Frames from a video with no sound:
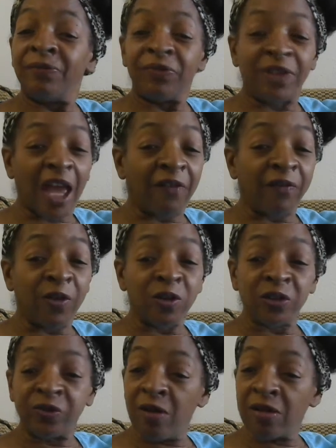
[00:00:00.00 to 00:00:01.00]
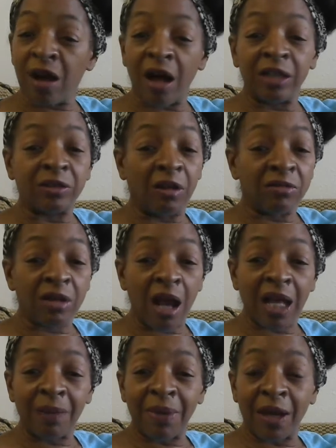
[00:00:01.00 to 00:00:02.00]
That first phone call, don't
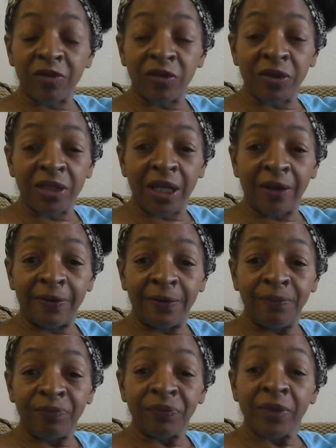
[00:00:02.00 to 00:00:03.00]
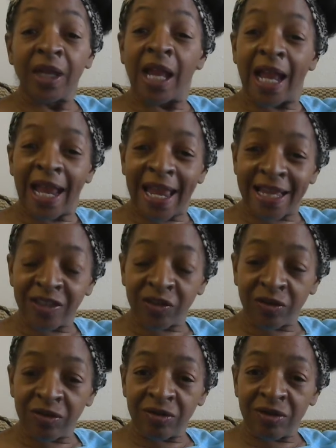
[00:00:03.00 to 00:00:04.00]
talk about yourself. Ask
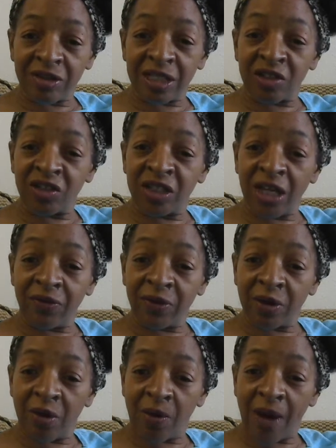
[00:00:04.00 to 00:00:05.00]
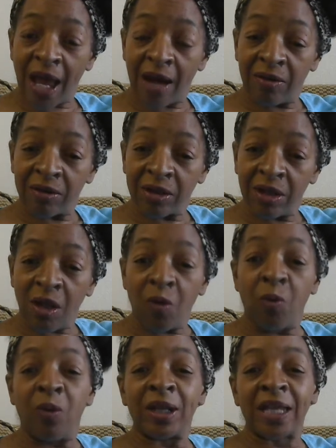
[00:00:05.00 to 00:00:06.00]
her, does she ever go out?
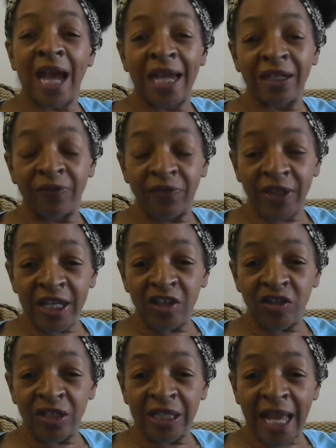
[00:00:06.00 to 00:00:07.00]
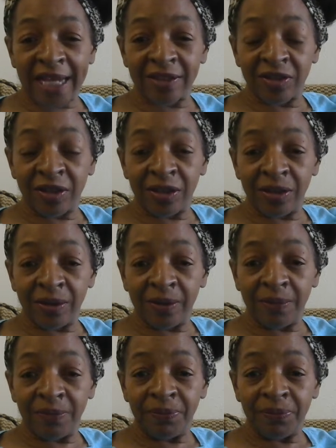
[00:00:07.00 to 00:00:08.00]
What kind of things she likes to do.
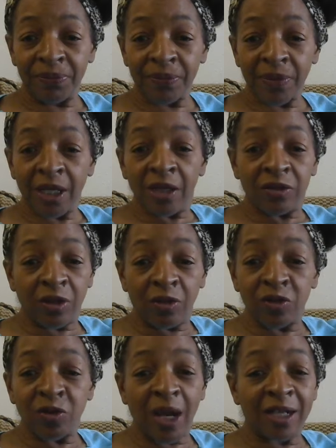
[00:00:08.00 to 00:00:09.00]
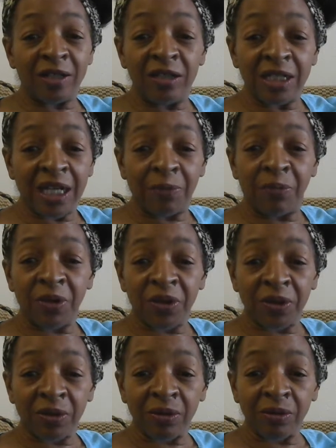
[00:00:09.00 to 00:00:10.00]
Don't try to hook up with
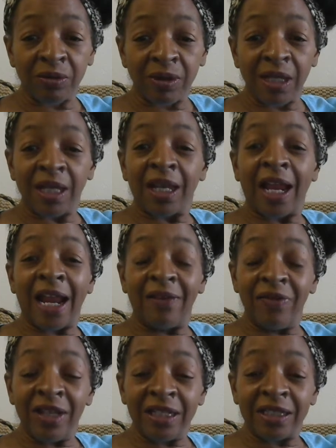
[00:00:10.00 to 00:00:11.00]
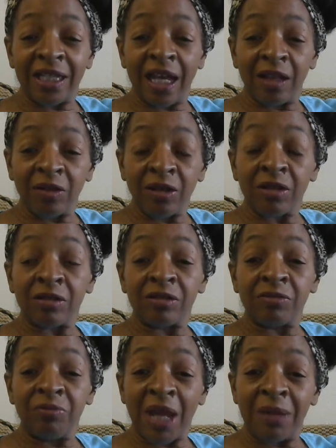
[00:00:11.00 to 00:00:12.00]
her. And then tell her,
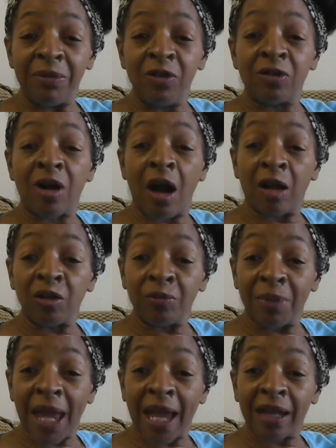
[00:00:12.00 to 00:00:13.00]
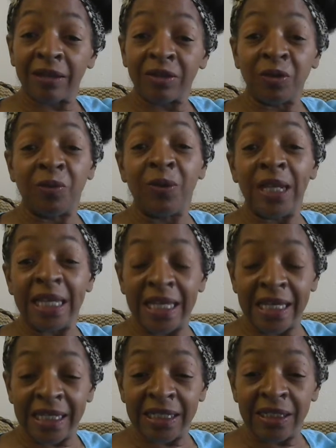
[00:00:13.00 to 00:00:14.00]
maybe you'll call her back the
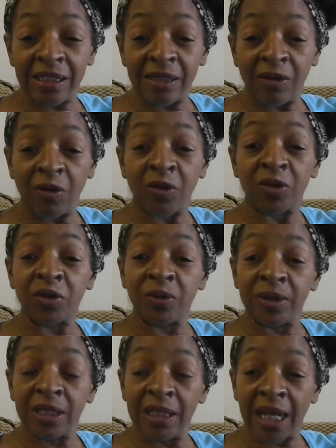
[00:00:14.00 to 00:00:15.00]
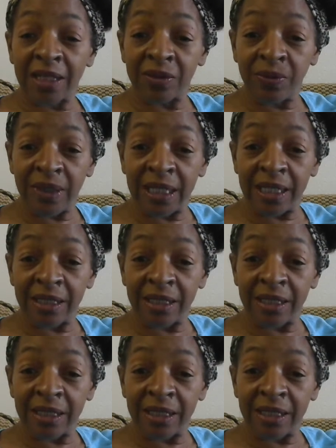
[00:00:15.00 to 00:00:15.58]
weekend or during the next week.